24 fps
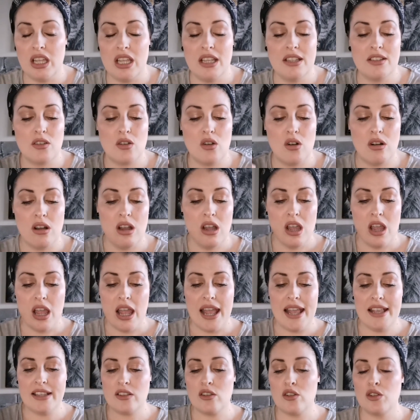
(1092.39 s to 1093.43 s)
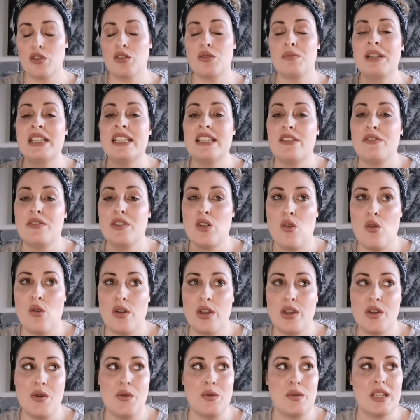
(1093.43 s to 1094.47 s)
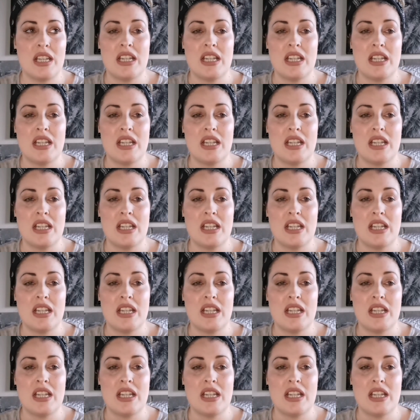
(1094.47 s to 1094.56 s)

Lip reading: it's got so many different oils